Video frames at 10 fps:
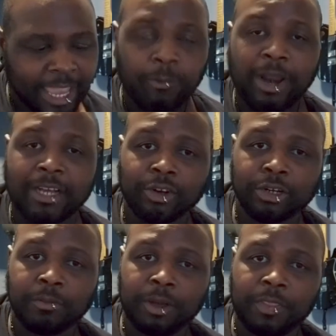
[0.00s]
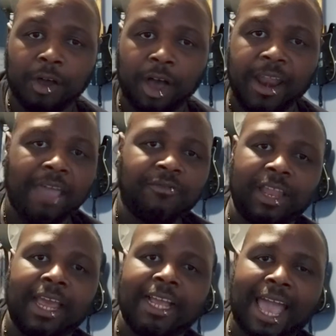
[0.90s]
And when I turned them both on, I
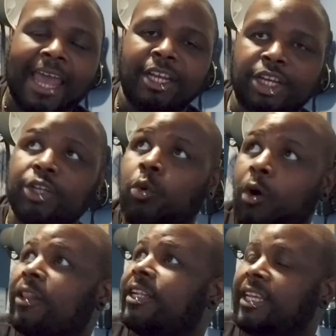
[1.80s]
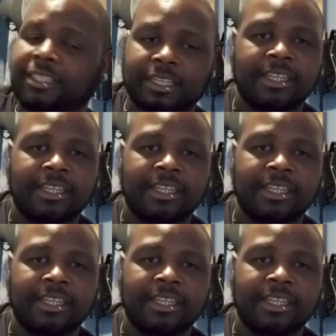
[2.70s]
felt like I had a good quality